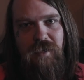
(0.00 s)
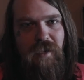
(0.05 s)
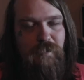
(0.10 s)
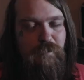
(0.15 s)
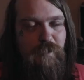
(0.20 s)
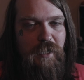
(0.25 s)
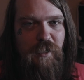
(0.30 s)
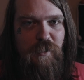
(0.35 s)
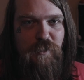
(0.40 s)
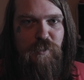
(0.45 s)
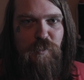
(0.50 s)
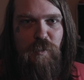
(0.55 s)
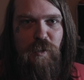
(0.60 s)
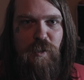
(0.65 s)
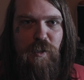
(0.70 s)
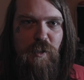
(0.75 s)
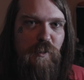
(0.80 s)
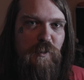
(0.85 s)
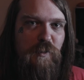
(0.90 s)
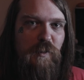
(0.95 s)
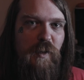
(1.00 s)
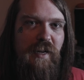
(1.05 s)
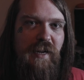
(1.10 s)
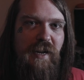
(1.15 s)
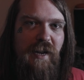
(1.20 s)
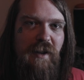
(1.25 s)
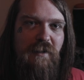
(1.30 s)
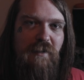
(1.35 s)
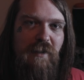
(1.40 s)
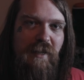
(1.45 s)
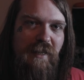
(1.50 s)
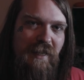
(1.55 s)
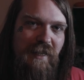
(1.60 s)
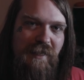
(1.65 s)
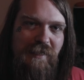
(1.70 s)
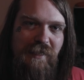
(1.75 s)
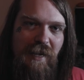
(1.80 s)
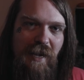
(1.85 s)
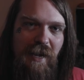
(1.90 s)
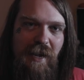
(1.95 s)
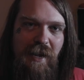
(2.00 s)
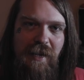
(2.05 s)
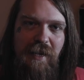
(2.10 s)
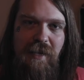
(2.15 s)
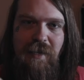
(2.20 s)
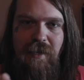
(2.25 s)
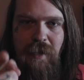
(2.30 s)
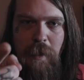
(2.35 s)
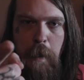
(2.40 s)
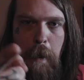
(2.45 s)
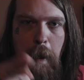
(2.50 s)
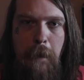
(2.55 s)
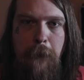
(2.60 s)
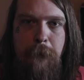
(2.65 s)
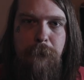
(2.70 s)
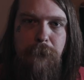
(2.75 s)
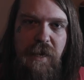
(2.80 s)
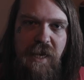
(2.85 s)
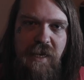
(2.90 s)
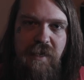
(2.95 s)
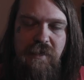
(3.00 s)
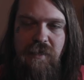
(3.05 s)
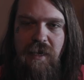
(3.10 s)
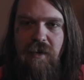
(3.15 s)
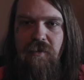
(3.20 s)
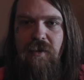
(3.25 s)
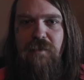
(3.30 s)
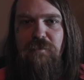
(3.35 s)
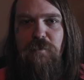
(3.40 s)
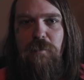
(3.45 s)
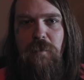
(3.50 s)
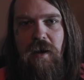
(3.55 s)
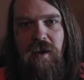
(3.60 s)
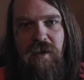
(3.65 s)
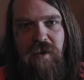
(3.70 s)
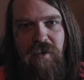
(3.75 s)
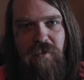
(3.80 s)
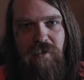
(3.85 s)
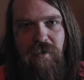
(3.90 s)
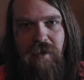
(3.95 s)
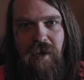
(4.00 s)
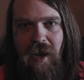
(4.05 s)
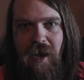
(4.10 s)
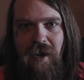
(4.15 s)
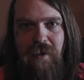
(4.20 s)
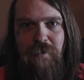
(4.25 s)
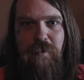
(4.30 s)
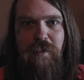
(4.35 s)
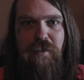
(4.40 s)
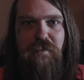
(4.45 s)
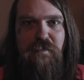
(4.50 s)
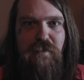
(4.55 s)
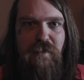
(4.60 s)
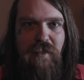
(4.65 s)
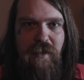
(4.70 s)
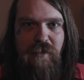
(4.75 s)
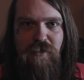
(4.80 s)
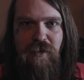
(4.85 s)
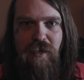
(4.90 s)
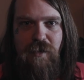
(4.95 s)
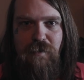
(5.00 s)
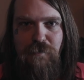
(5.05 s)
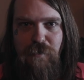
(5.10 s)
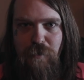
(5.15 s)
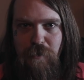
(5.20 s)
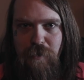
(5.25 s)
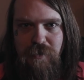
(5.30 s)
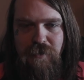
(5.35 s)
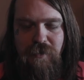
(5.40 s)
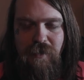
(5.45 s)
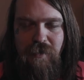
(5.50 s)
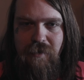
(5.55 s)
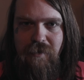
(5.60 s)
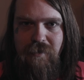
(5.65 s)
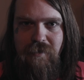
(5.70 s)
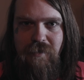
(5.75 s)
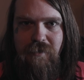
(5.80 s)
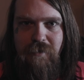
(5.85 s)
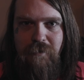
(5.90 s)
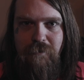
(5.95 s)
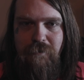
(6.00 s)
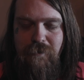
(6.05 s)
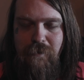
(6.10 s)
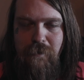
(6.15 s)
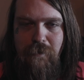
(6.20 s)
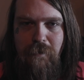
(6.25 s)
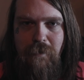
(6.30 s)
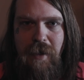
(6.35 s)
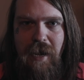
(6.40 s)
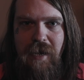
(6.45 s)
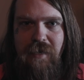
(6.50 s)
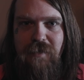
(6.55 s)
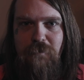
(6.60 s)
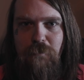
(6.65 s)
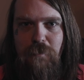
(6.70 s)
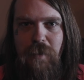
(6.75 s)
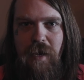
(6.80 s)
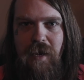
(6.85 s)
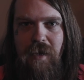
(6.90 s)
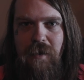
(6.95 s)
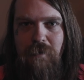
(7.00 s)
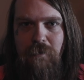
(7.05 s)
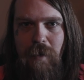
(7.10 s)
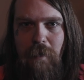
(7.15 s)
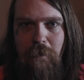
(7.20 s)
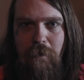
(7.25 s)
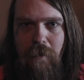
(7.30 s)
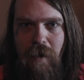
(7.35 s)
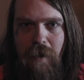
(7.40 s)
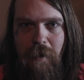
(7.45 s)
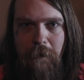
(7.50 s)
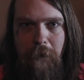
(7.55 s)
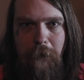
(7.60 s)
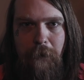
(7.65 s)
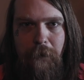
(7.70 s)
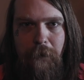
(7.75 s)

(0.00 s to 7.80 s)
I'm not using one of those right now on this guy because I don't have a monitor. I don't really feel like trying to focus it because it's a massive pain in my butt.